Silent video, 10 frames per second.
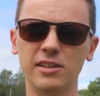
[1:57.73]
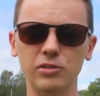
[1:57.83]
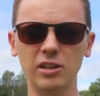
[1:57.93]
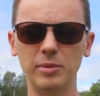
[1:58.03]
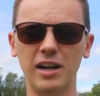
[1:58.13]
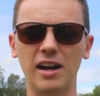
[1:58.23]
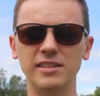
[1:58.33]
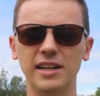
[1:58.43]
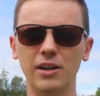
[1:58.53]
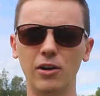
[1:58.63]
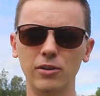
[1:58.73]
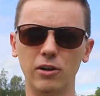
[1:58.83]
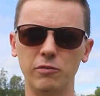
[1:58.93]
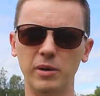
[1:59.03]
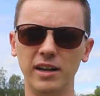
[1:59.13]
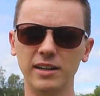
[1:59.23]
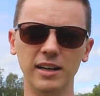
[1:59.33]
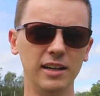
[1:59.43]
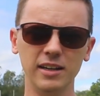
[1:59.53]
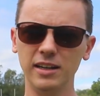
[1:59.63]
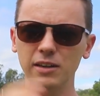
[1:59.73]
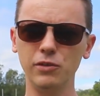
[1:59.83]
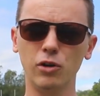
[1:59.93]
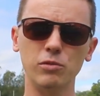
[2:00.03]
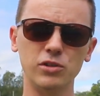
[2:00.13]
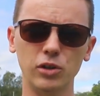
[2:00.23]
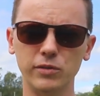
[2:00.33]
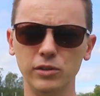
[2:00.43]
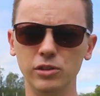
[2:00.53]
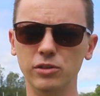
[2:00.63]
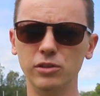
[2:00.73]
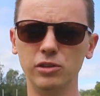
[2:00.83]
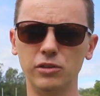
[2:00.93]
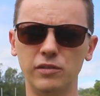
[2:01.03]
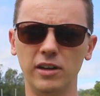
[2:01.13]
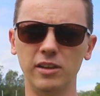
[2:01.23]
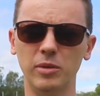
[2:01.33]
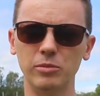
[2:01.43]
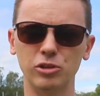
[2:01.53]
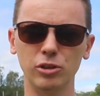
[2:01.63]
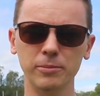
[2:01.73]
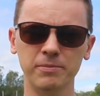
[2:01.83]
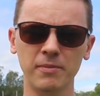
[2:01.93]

They're a little bit hard to get hold of, but if you're resourceful, you'll find them, I'm sure.